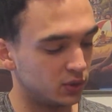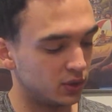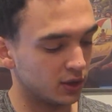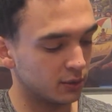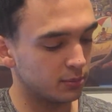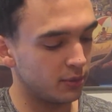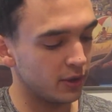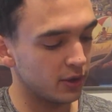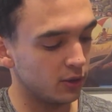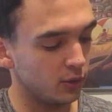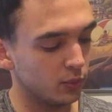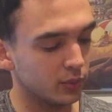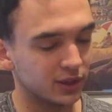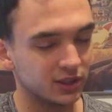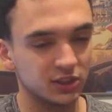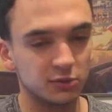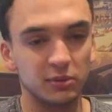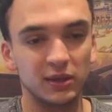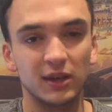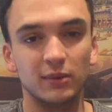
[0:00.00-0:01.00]
a dark puddle, where it
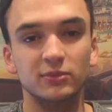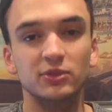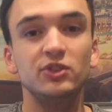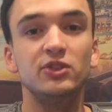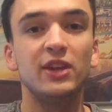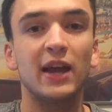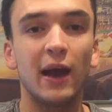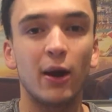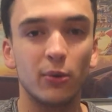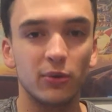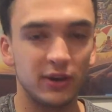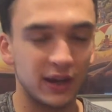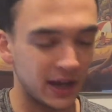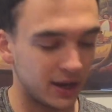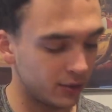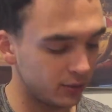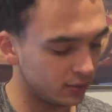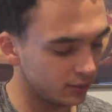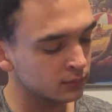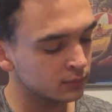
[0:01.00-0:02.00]
just becomes down,
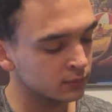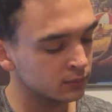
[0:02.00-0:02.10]
down.